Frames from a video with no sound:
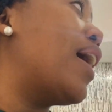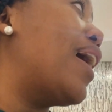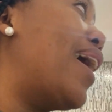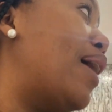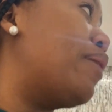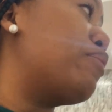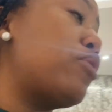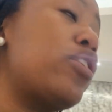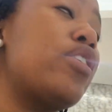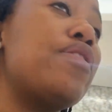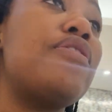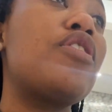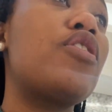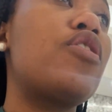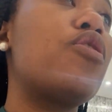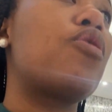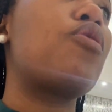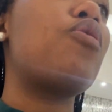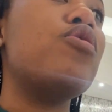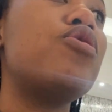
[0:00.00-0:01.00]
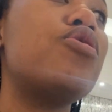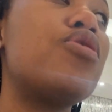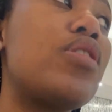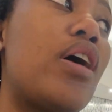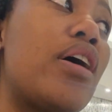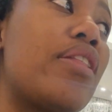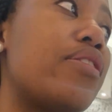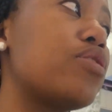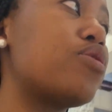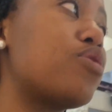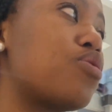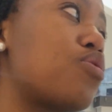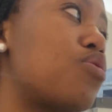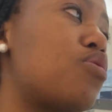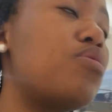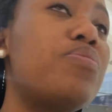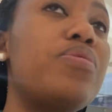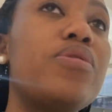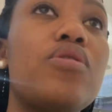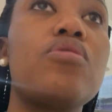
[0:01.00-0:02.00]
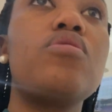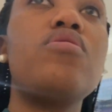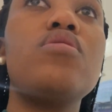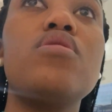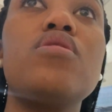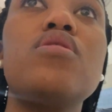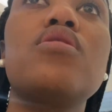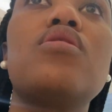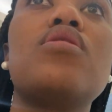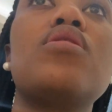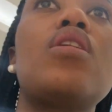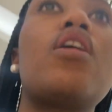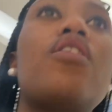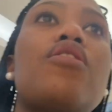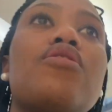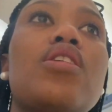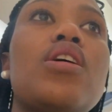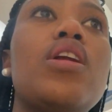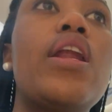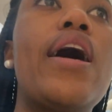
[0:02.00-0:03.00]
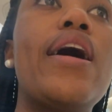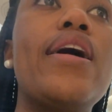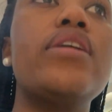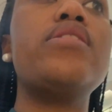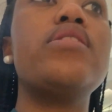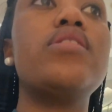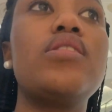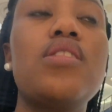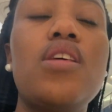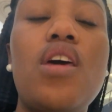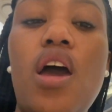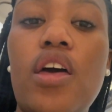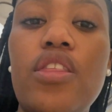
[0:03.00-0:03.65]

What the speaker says: I'm not even gonna go to the other store because I realize